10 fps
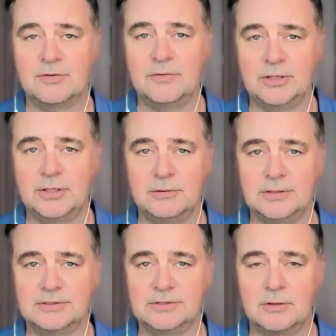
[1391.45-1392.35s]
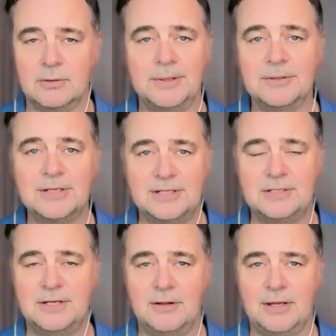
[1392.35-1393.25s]
of a leader is their ability
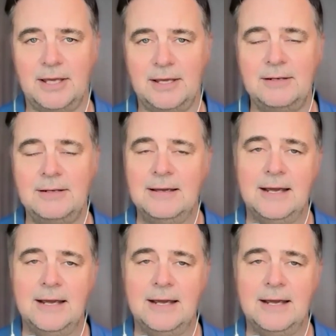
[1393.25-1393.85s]
to delegate.